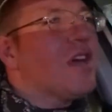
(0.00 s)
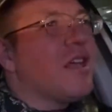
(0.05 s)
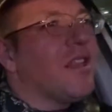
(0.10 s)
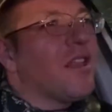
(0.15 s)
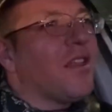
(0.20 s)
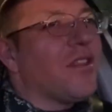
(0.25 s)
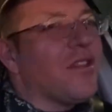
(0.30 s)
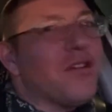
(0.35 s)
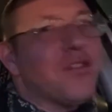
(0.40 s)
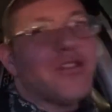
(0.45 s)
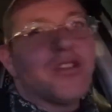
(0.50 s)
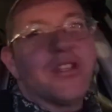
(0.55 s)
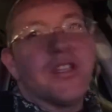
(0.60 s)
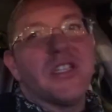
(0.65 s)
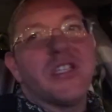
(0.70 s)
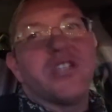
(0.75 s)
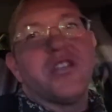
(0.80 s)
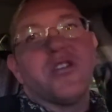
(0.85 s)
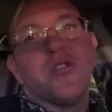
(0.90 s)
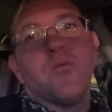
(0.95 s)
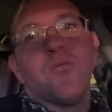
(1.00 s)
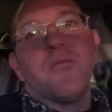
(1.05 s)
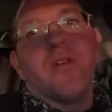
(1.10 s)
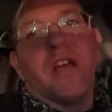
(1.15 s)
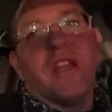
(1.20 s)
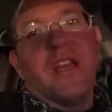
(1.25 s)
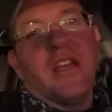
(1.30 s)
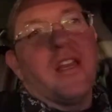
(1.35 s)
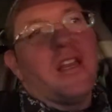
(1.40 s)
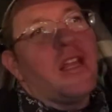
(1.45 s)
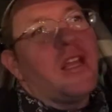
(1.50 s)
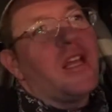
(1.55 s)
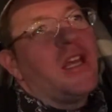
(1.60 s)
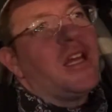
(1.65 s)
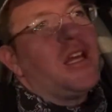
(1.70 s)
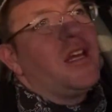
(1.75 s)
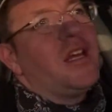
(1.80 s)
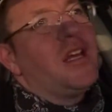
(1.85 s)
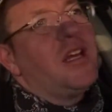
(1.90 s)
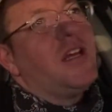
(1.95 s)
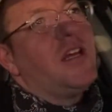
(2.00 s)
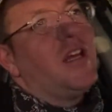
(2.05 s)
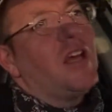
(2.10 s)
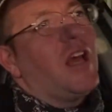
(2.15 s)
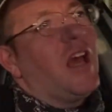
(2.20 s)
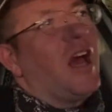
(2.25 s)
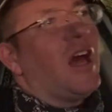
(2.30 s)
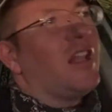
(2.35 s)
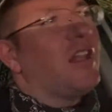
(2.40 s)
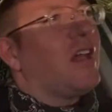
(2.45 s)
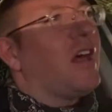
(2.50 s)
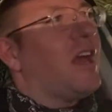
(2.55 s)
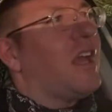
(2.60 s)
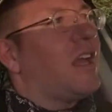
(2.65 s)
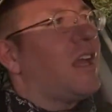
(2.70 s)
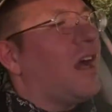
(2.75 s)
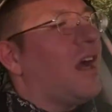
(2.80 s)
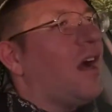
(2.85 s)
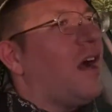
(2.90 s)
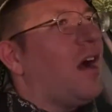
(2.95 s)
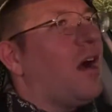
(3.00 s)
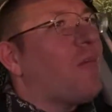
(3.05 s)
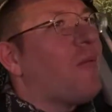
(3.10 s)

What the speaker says: and then there's just stupidity. And like, I'm